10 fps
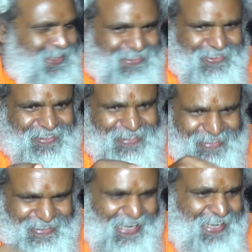So this
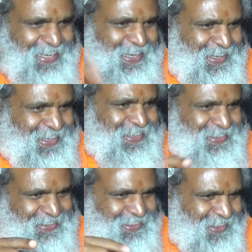tri
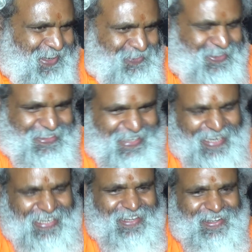comes
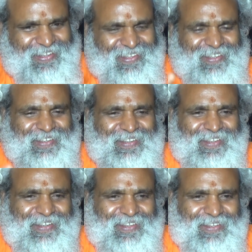tri,
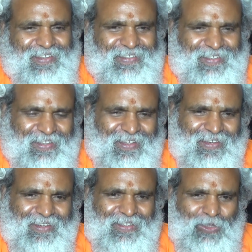
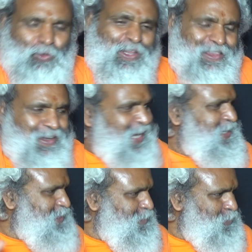dvanda and
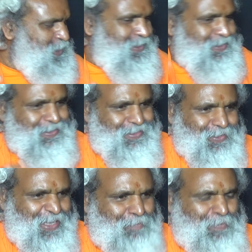triputi.
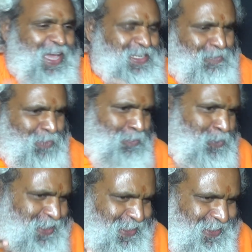Okay, pairs of
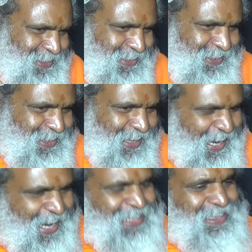opposites
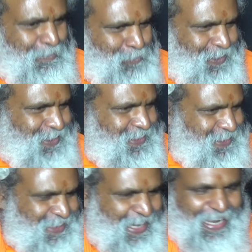and triputi. This
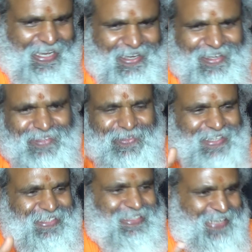triangle, you can
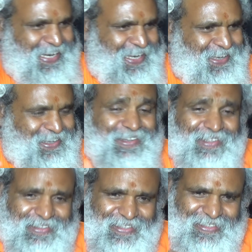say tri.
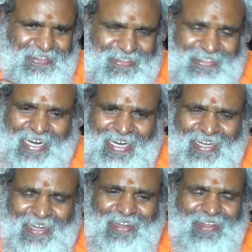This
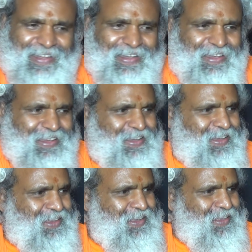tri,
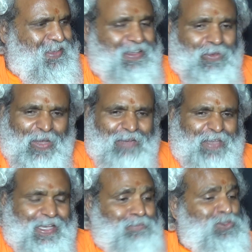when it
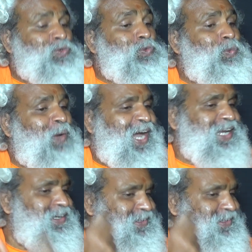becomes one,